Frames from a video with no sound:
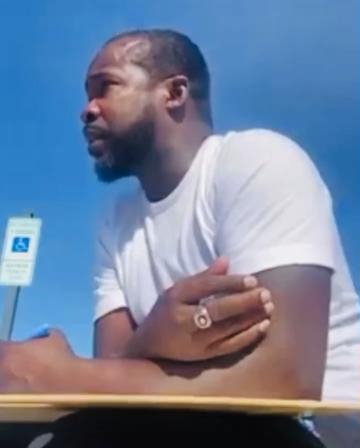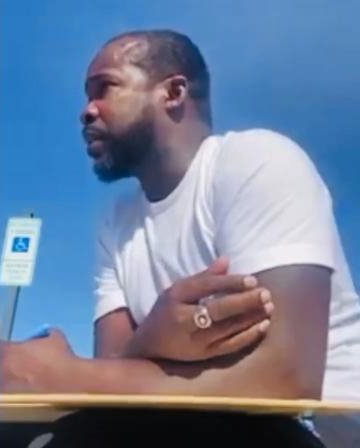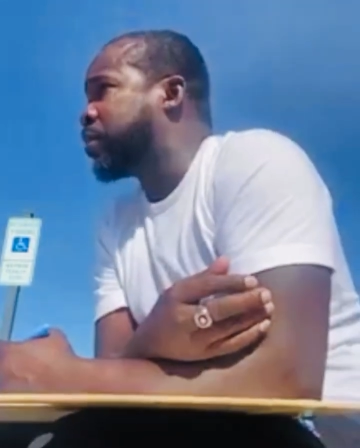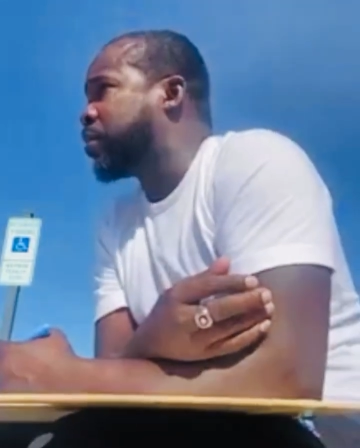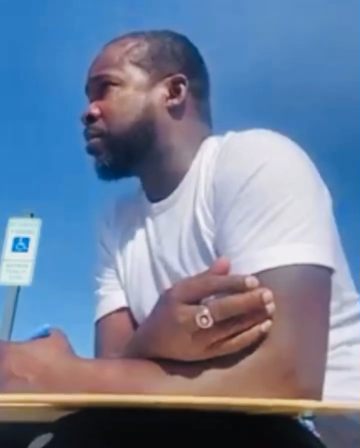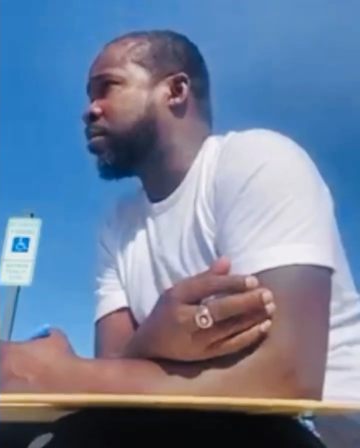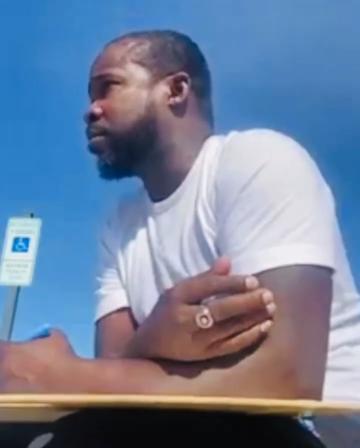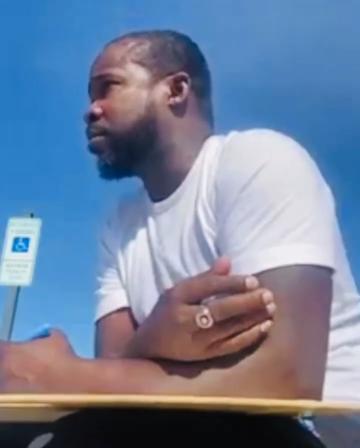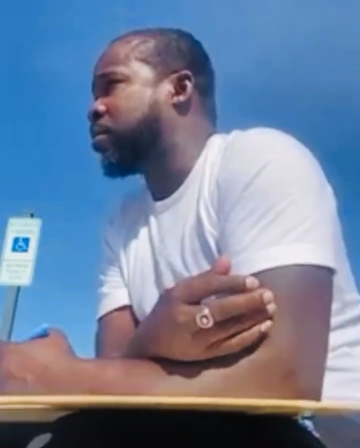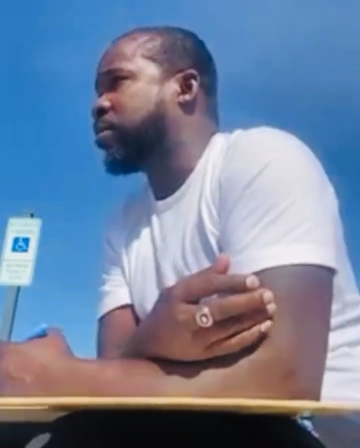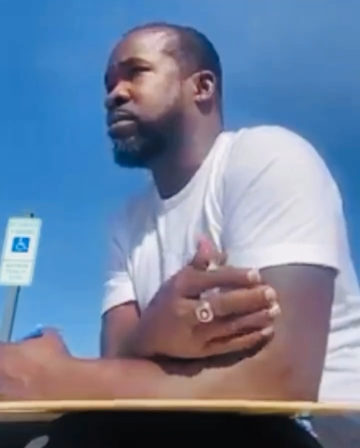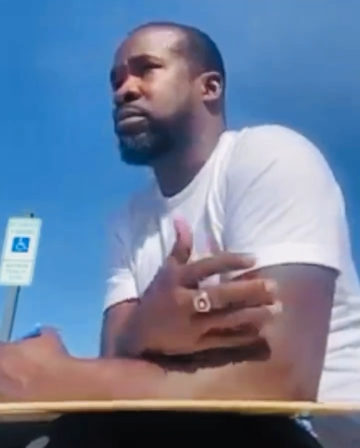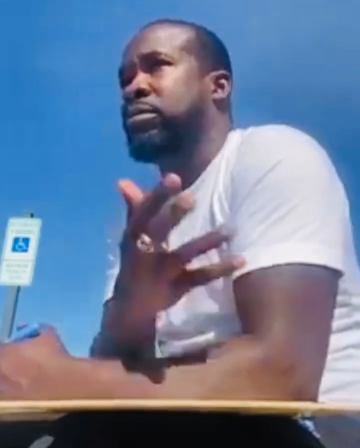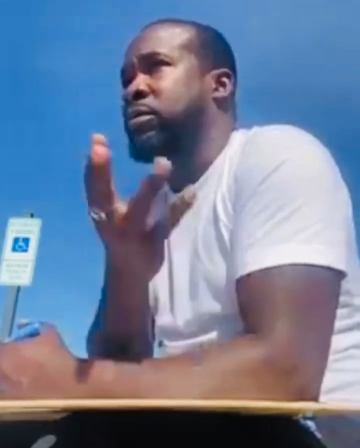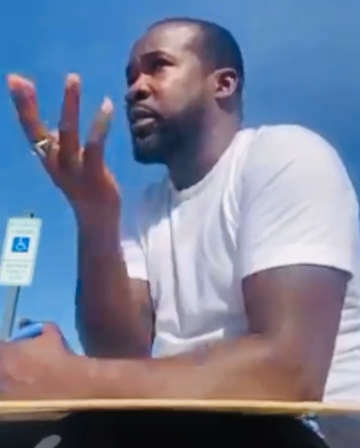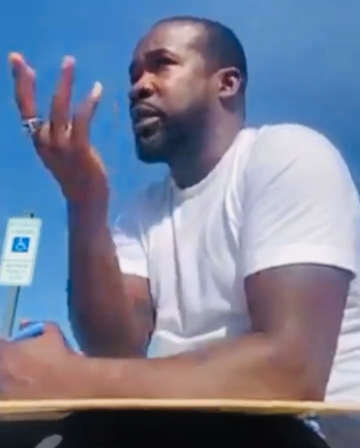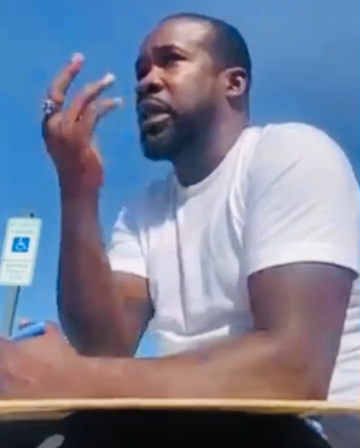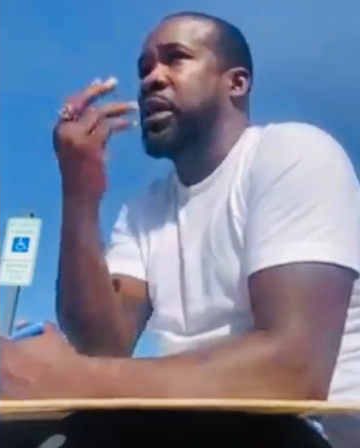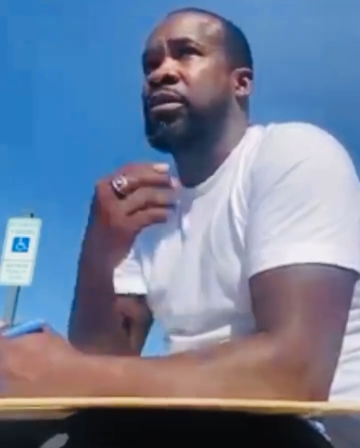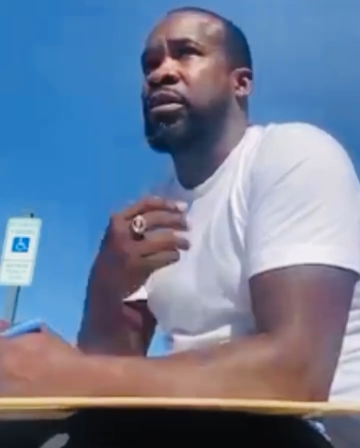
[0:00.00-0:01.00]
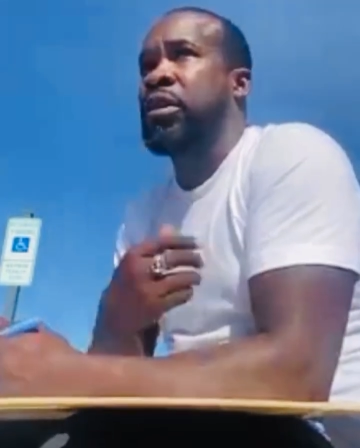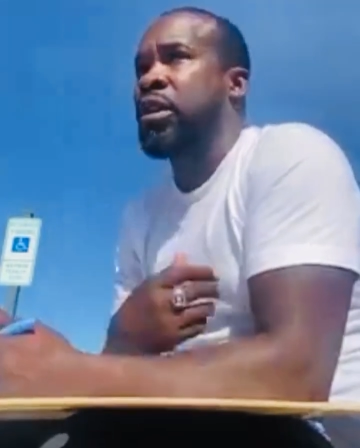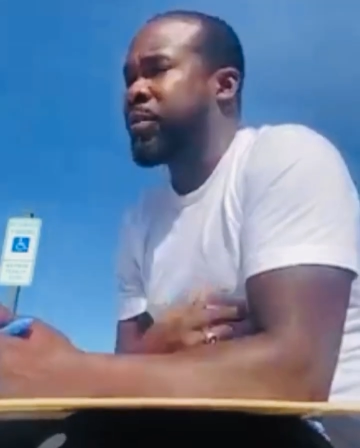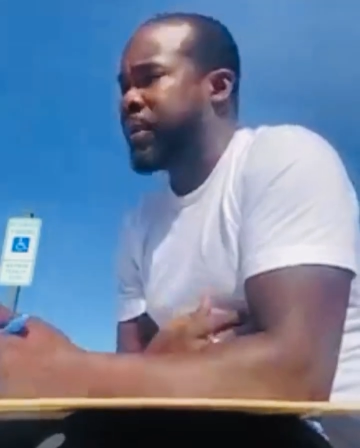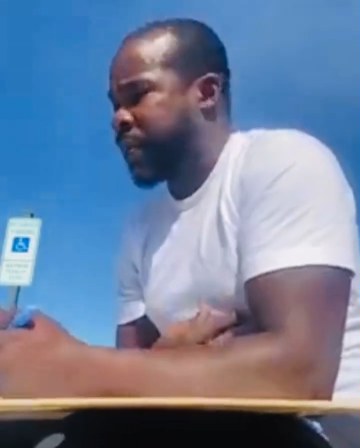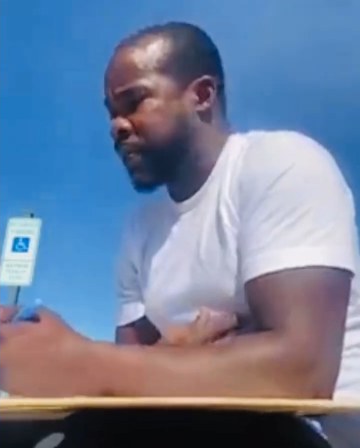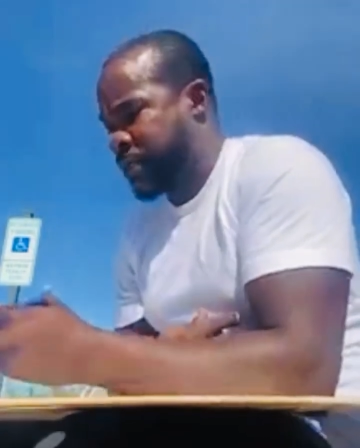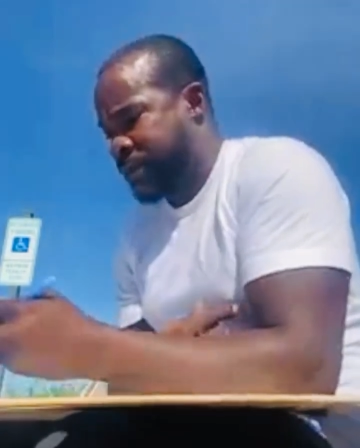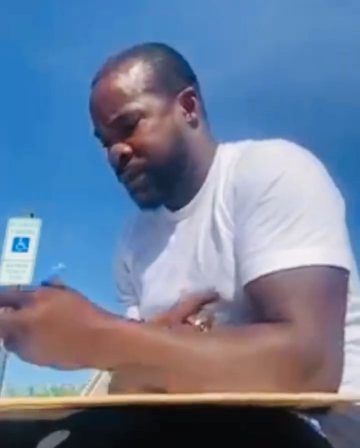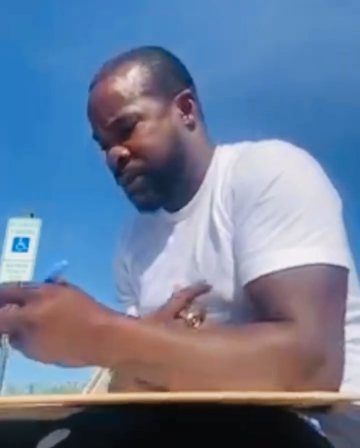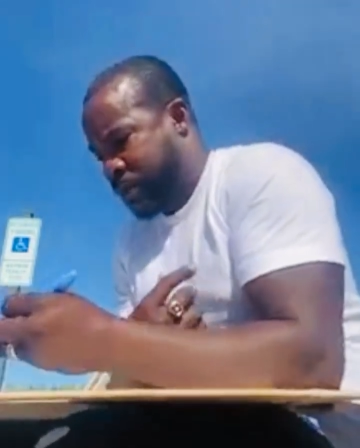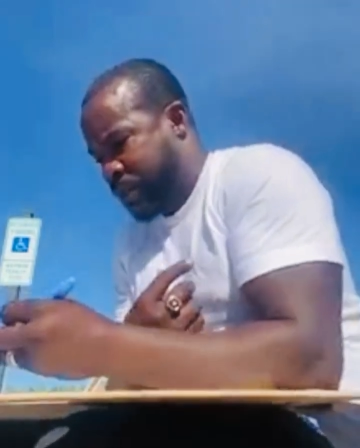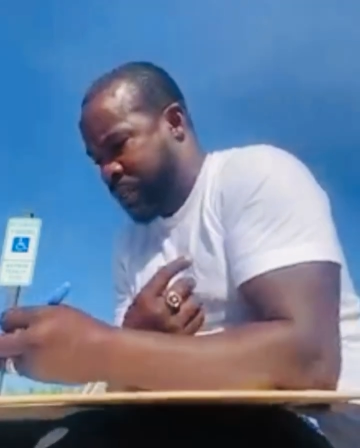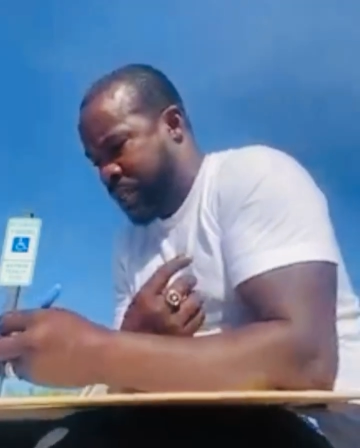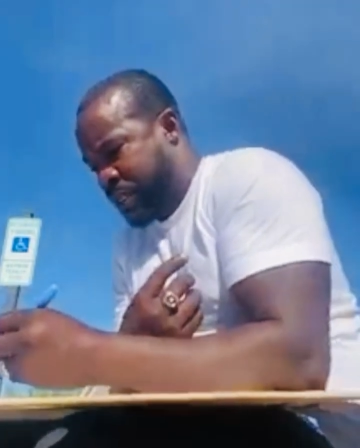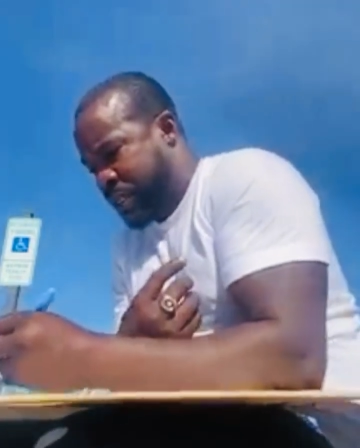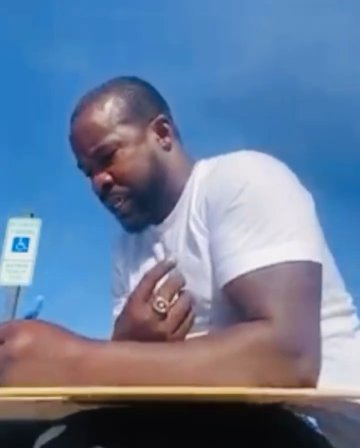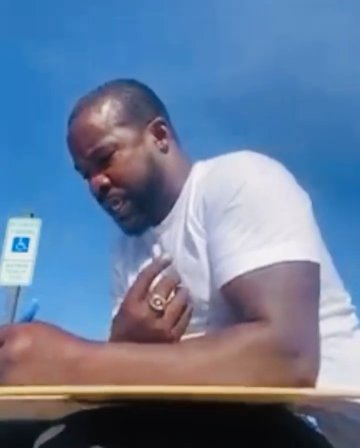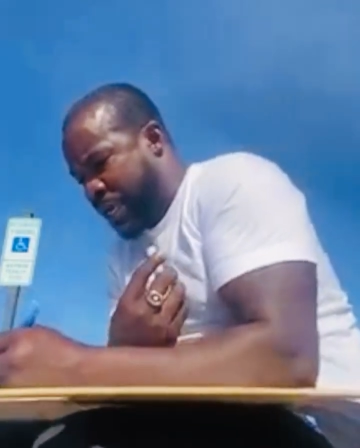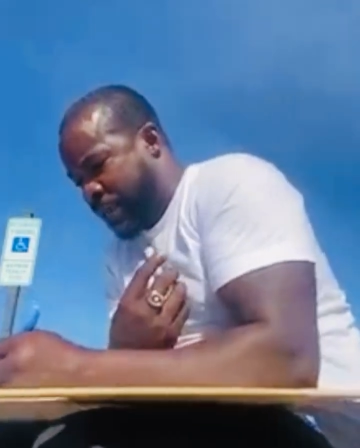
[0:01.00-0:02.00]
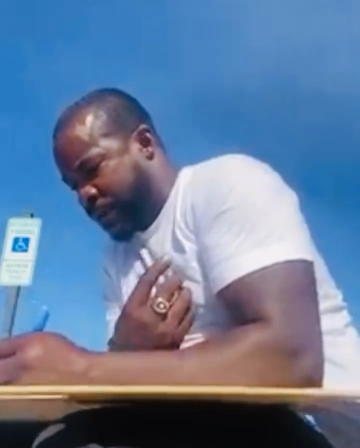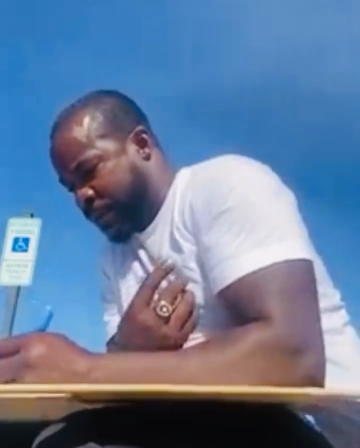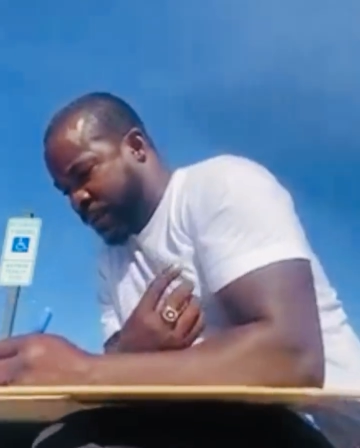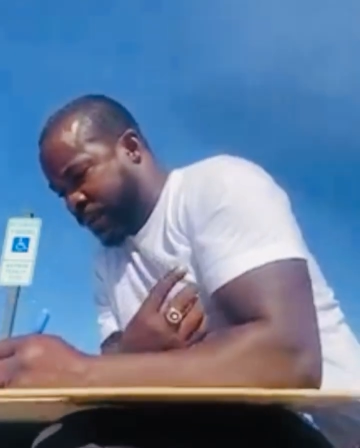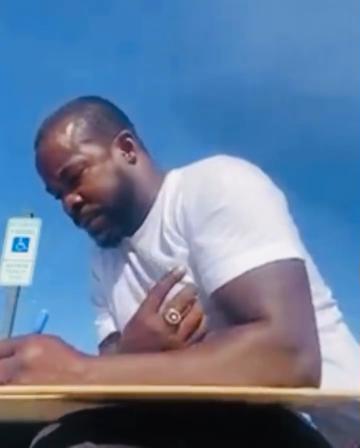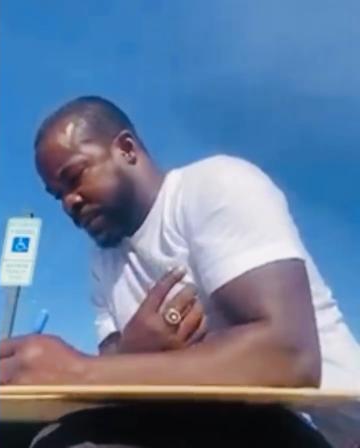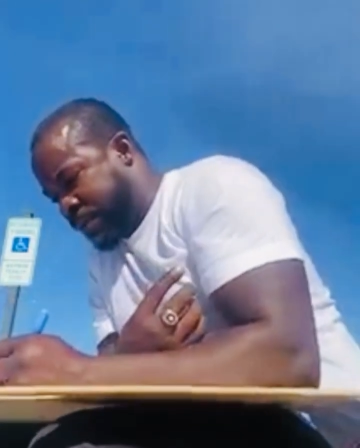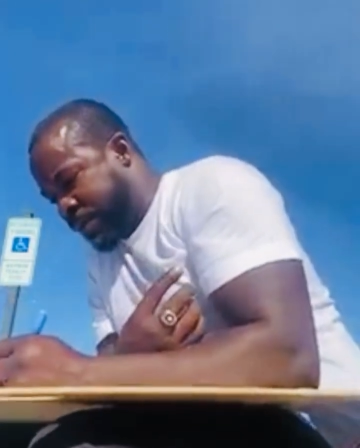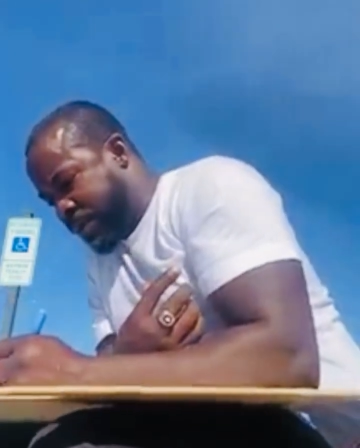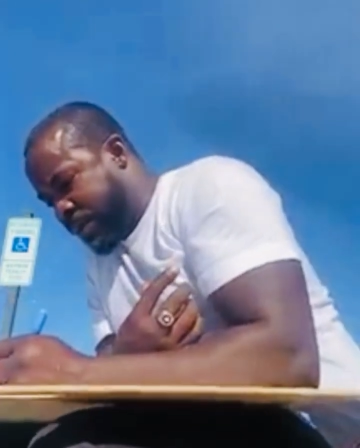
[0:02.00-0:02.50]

Just, yeah, talk about some old good times with them.